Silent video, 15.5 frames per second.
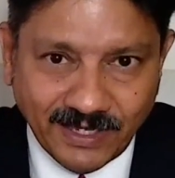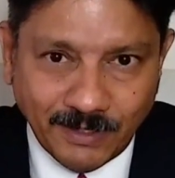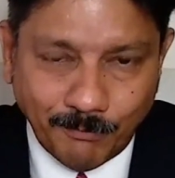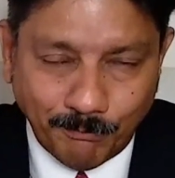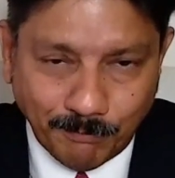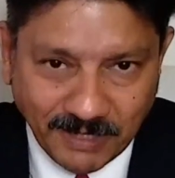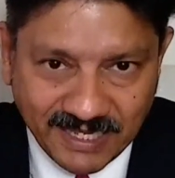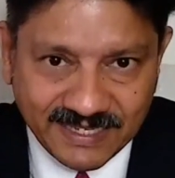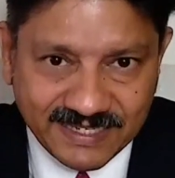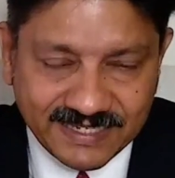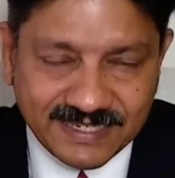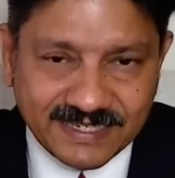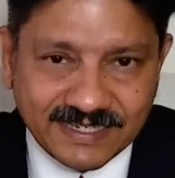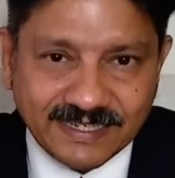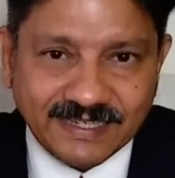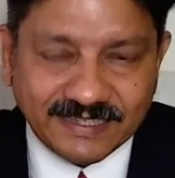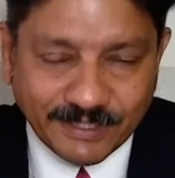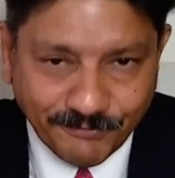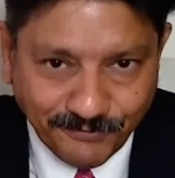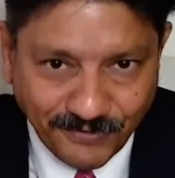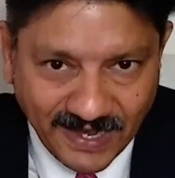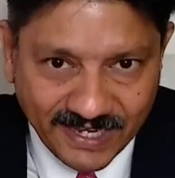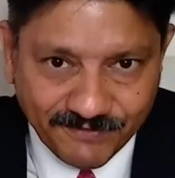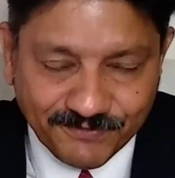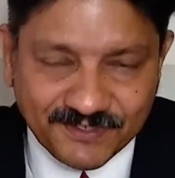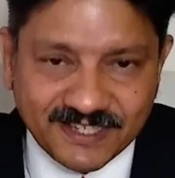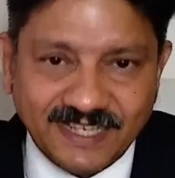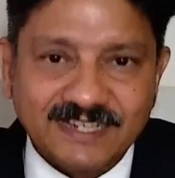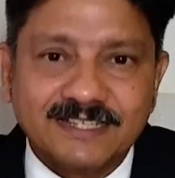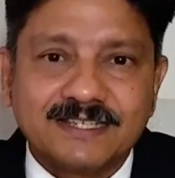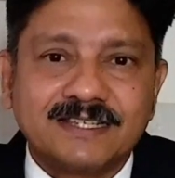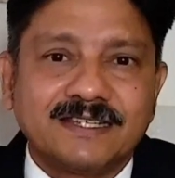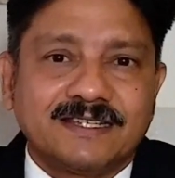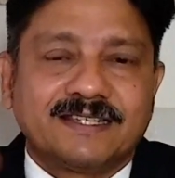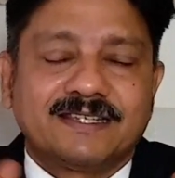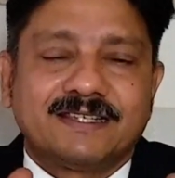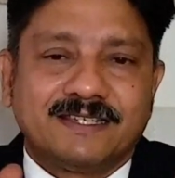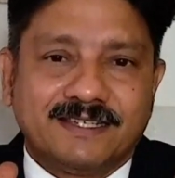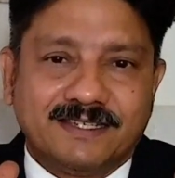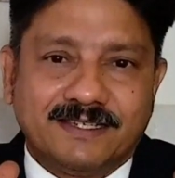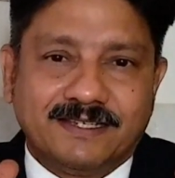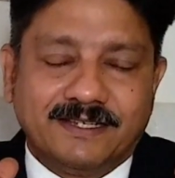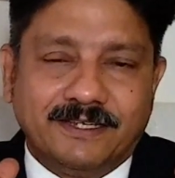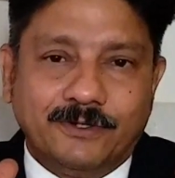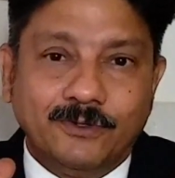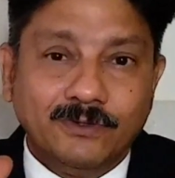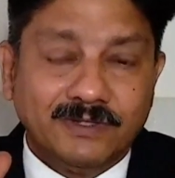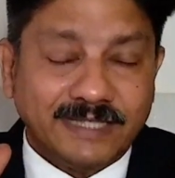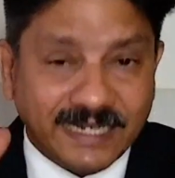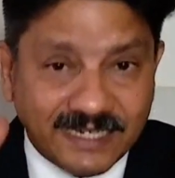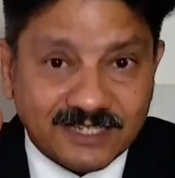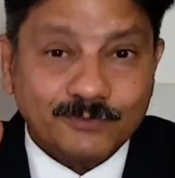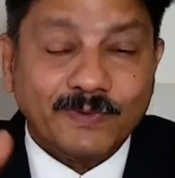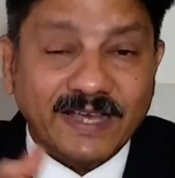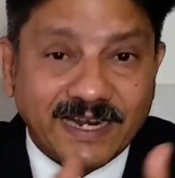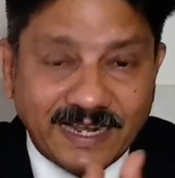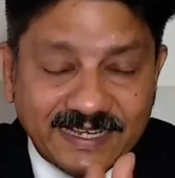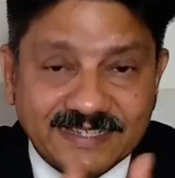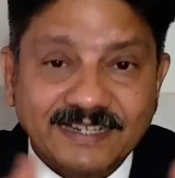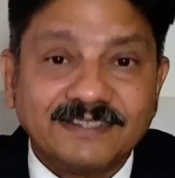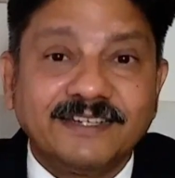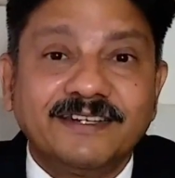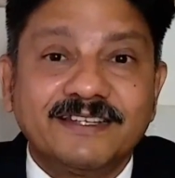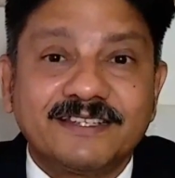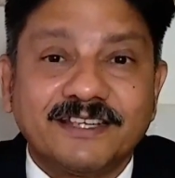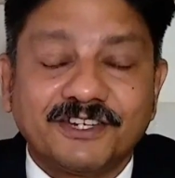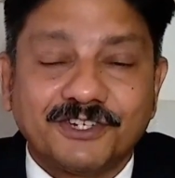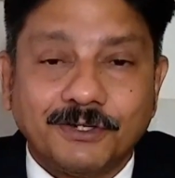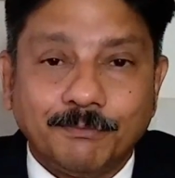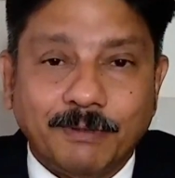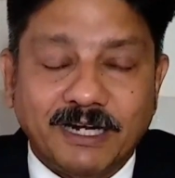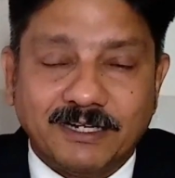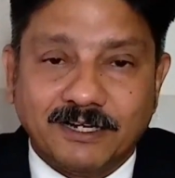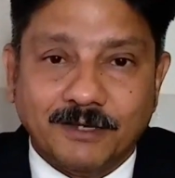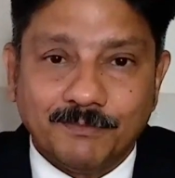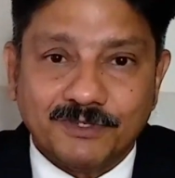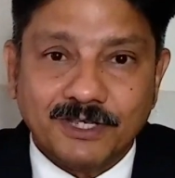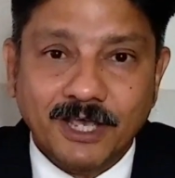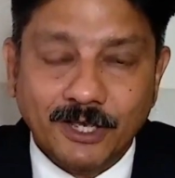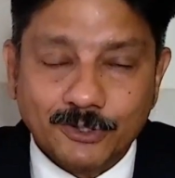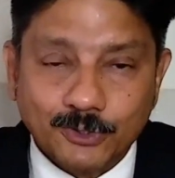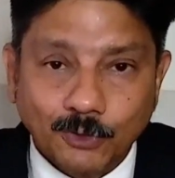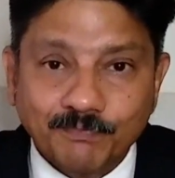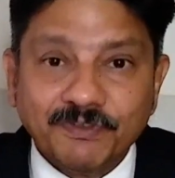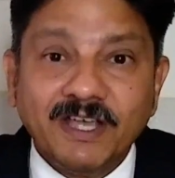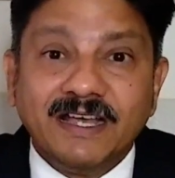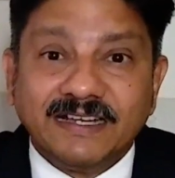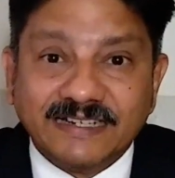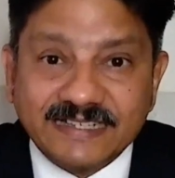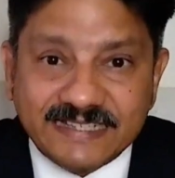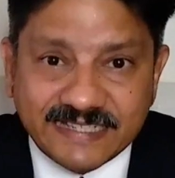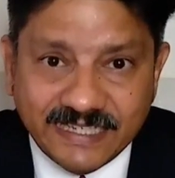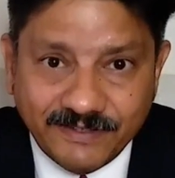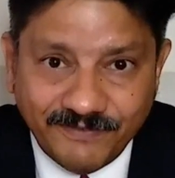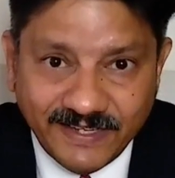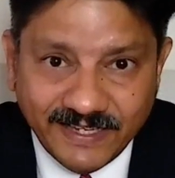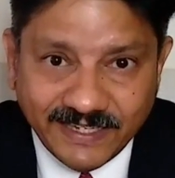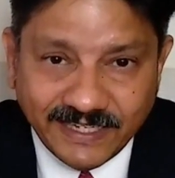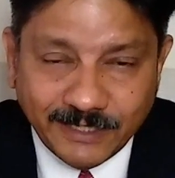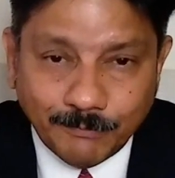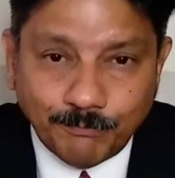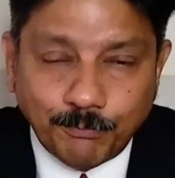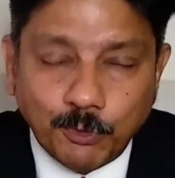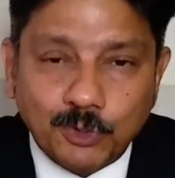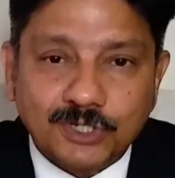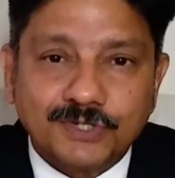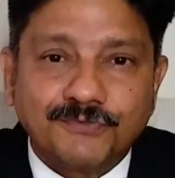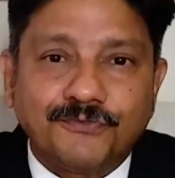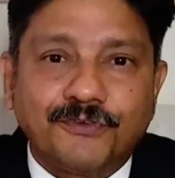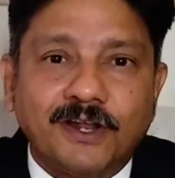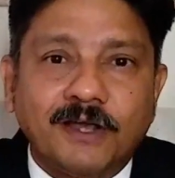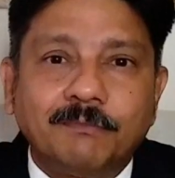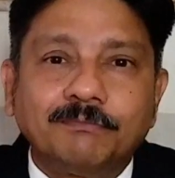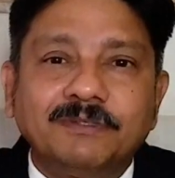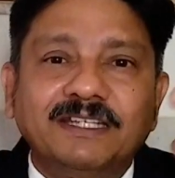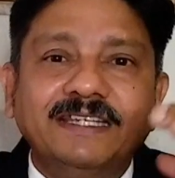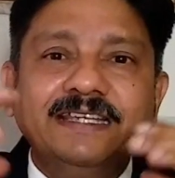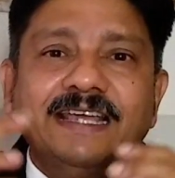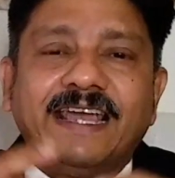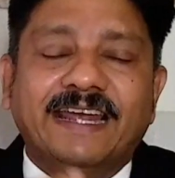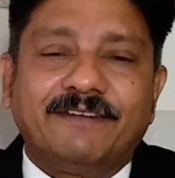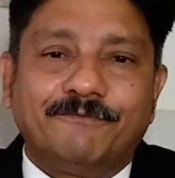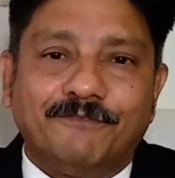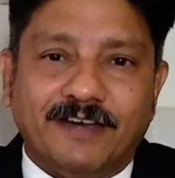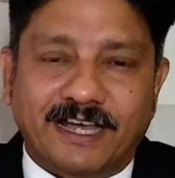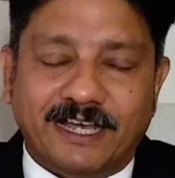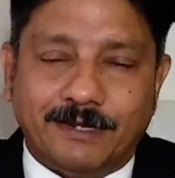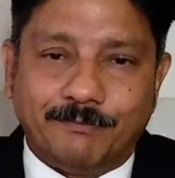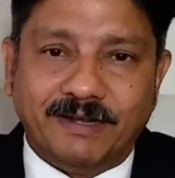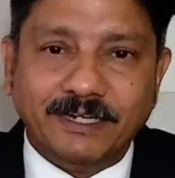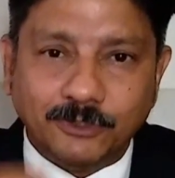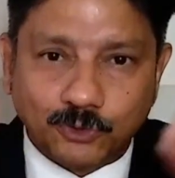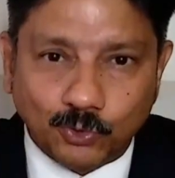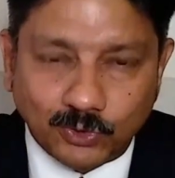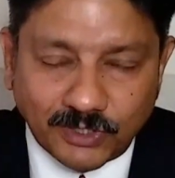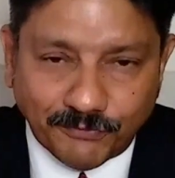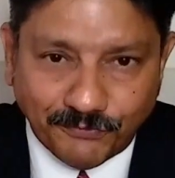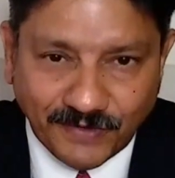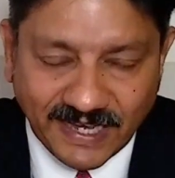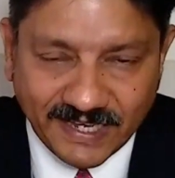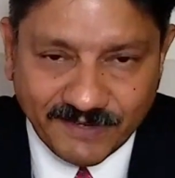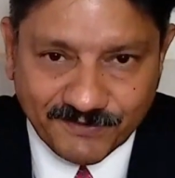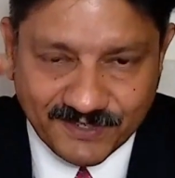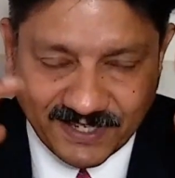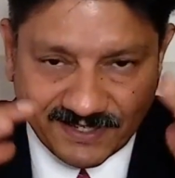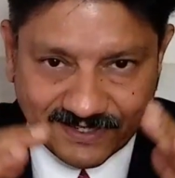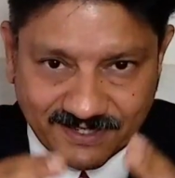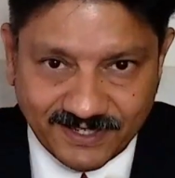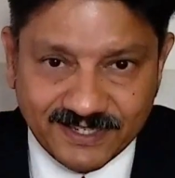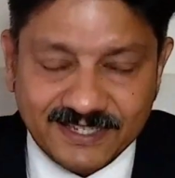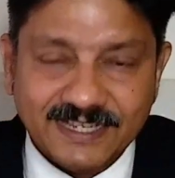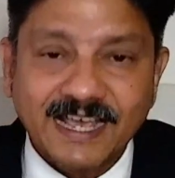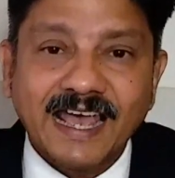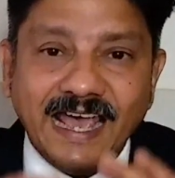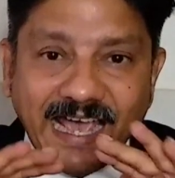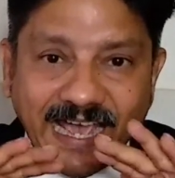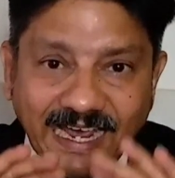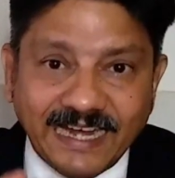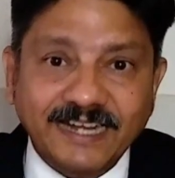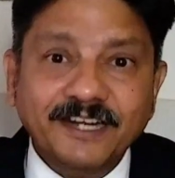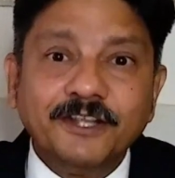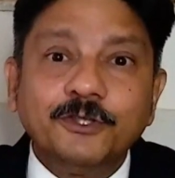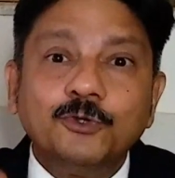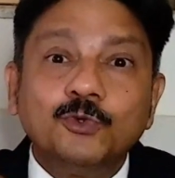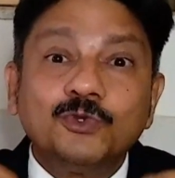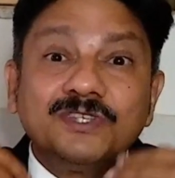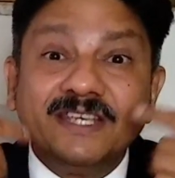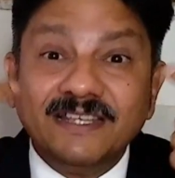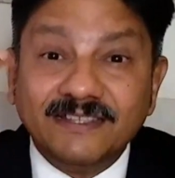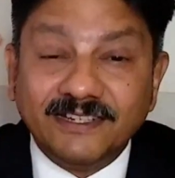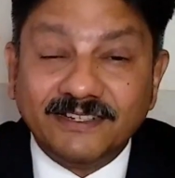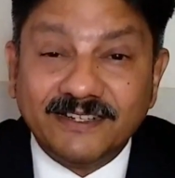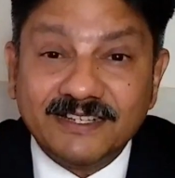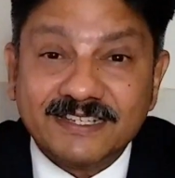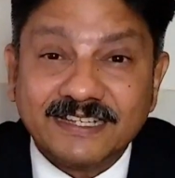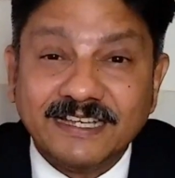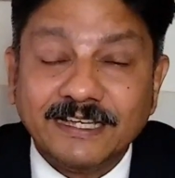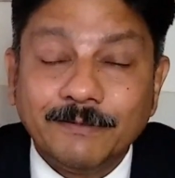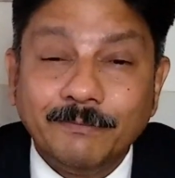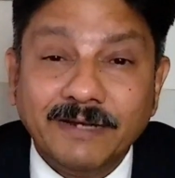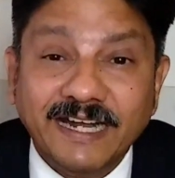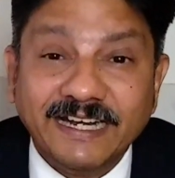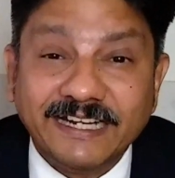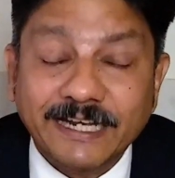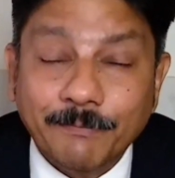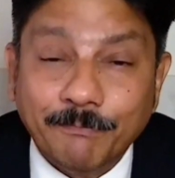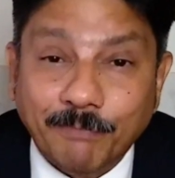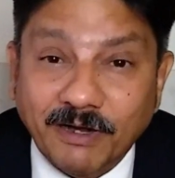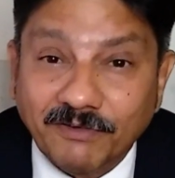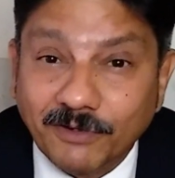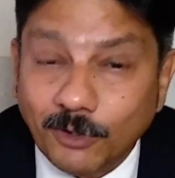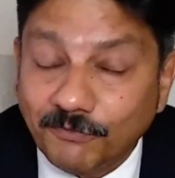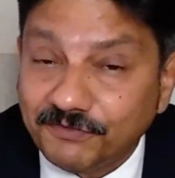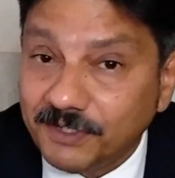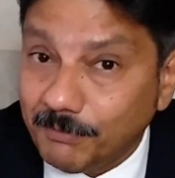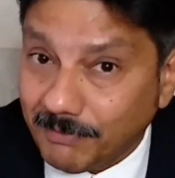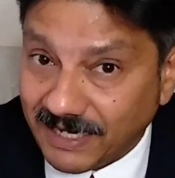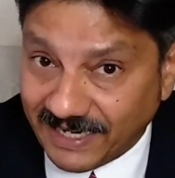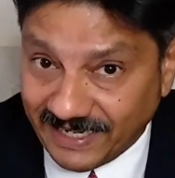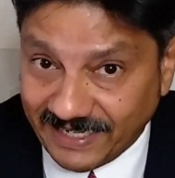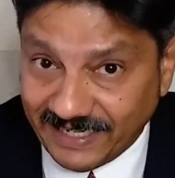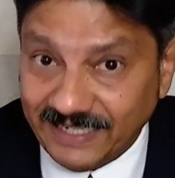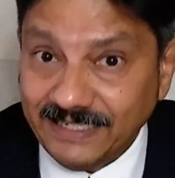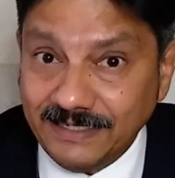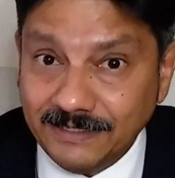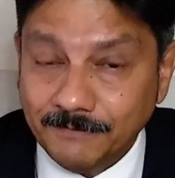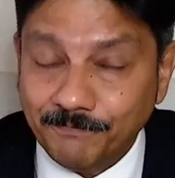plus the five senses. That's where I said the dissection part comes. So, receiving inputs from the environment through the five senses and using the discriminatory power of the mind,